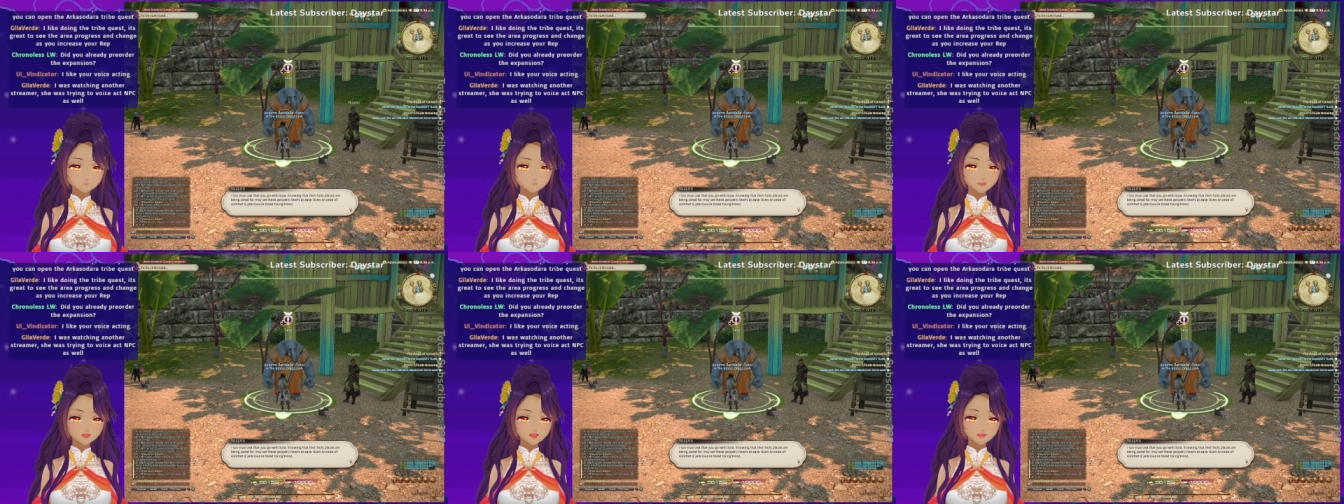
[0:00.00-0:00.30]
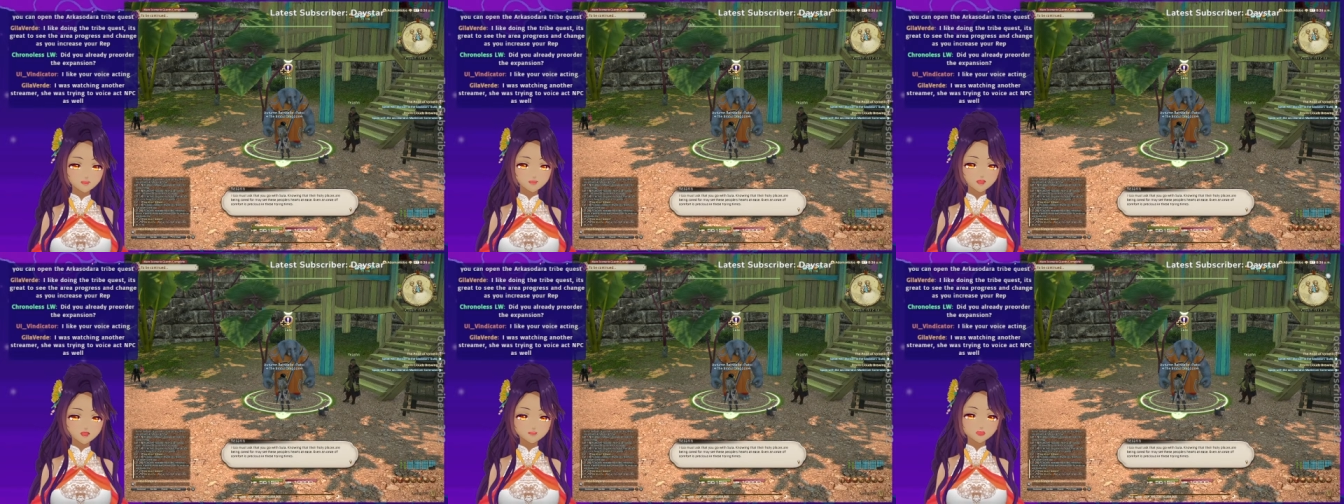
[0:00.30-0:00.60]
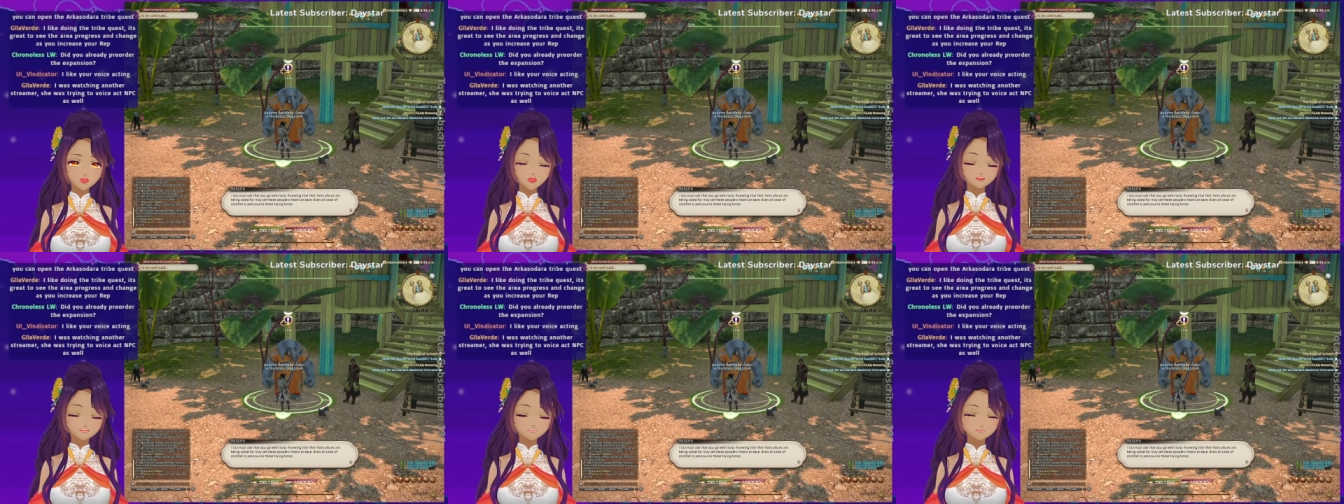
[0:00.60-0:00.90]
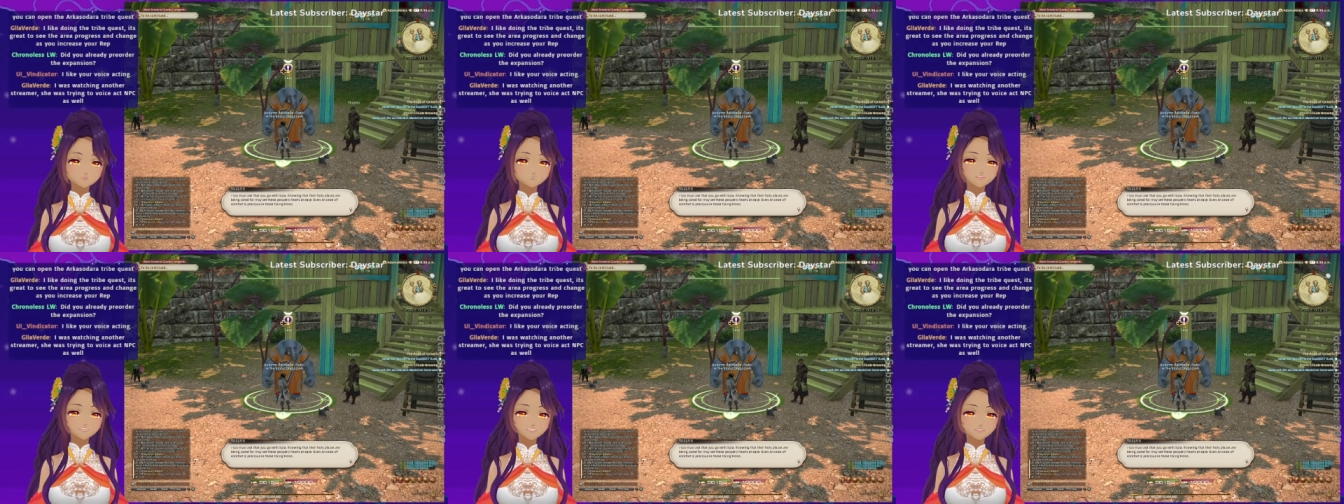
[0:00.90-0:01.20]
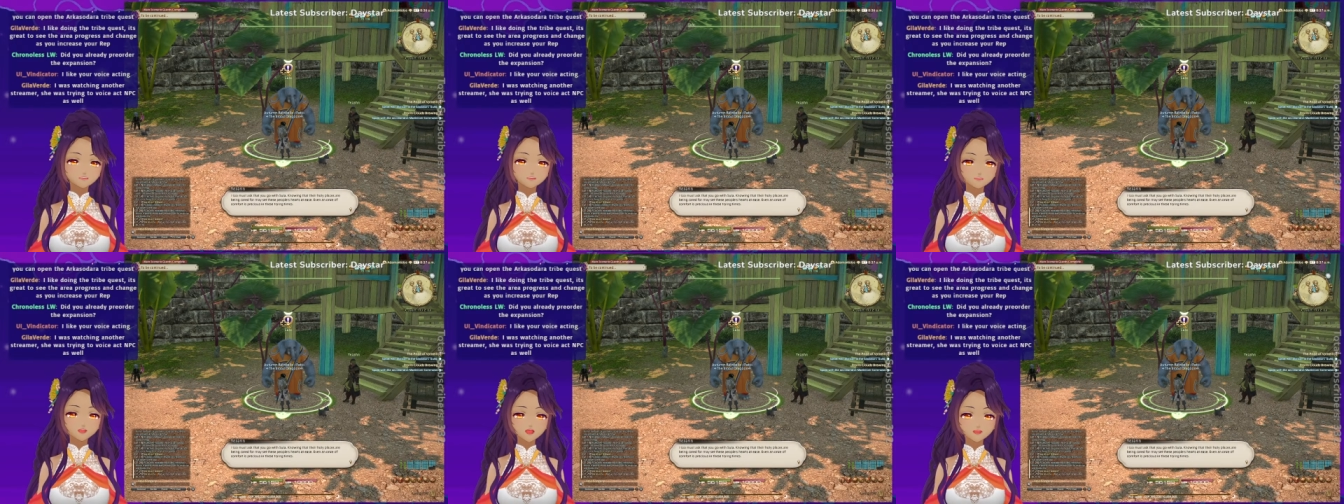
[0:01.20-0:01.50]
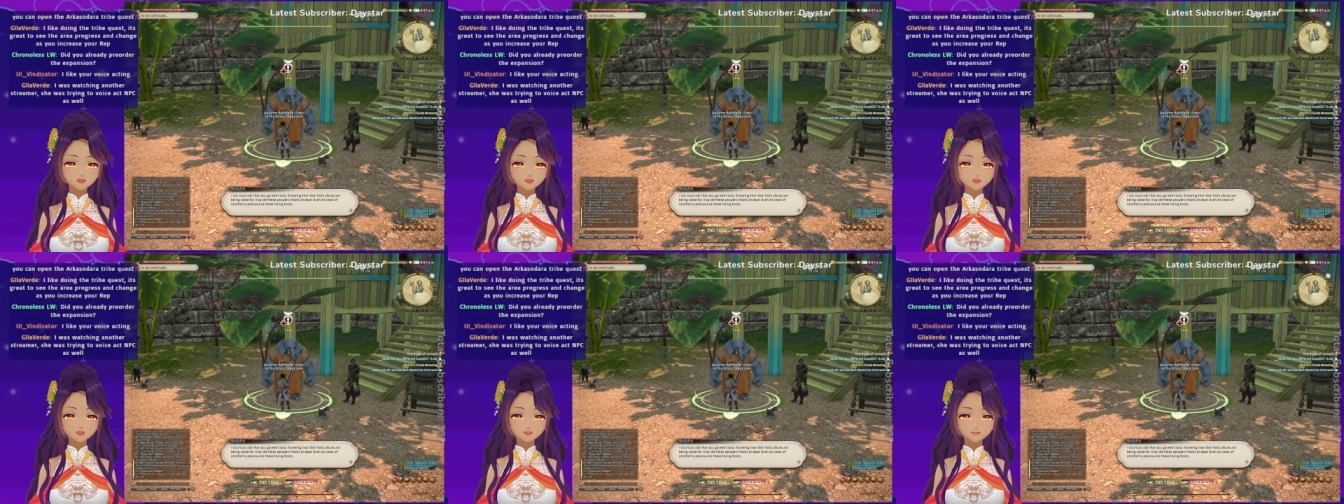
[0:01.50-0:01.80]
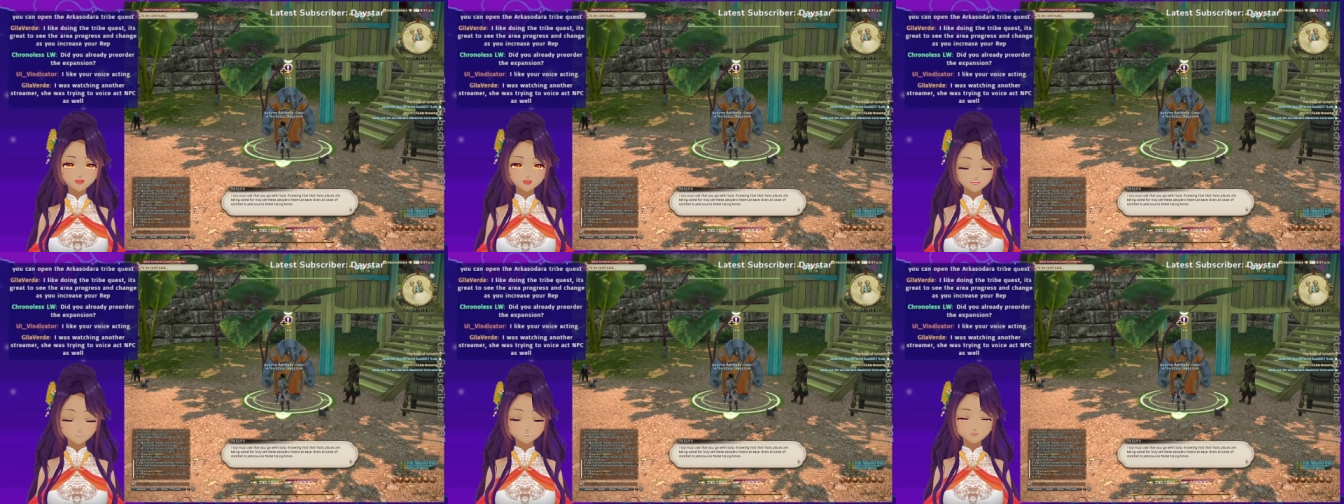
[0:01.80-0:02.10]
Like, I know that they're
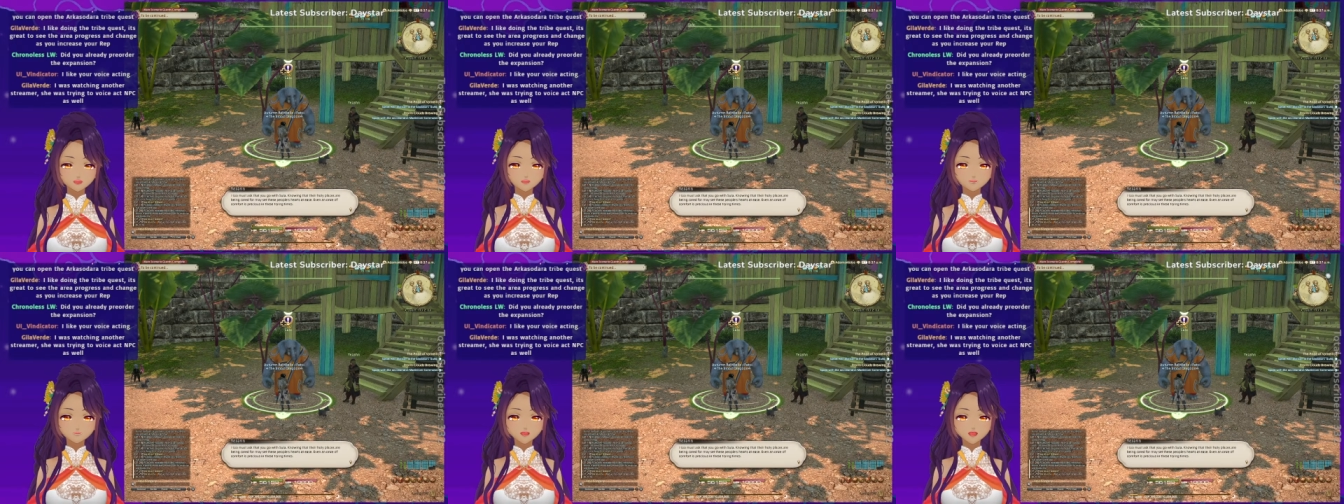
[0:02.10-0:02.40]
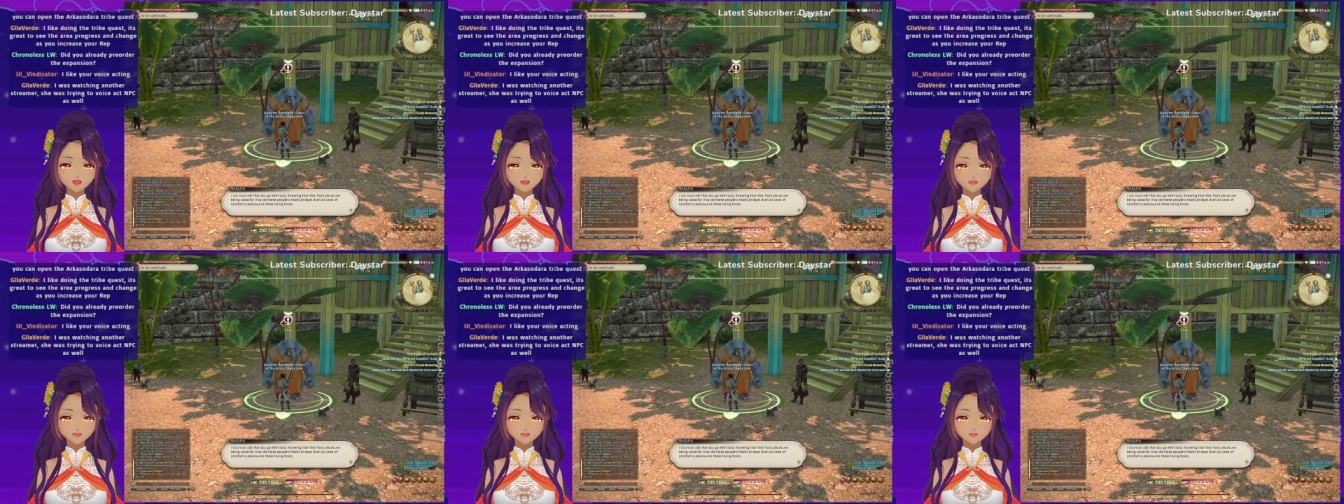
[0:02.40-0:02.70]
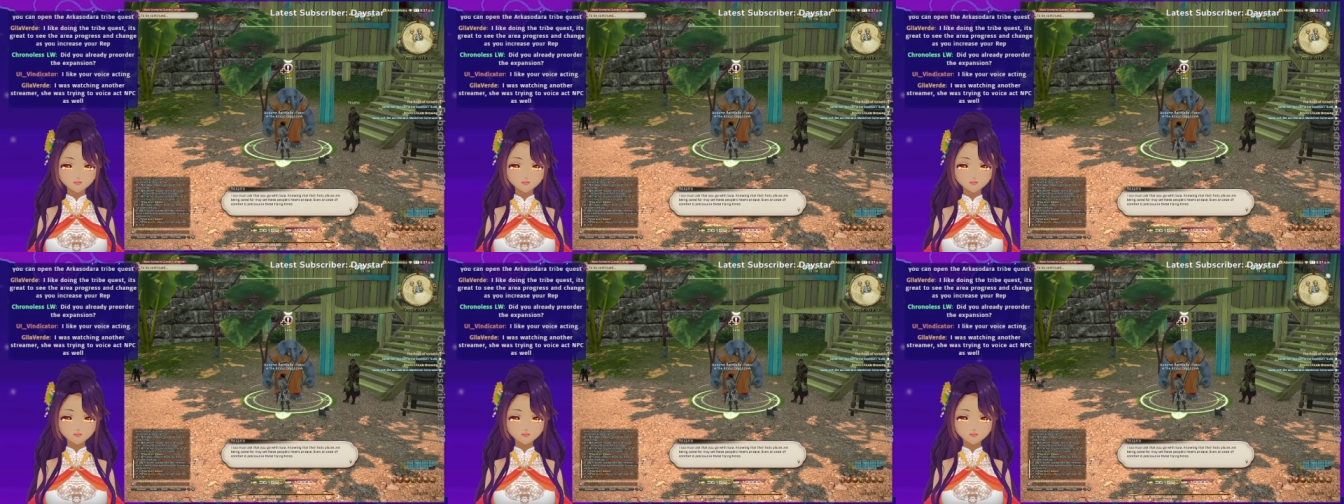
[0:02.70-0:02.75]
supposed to be, like,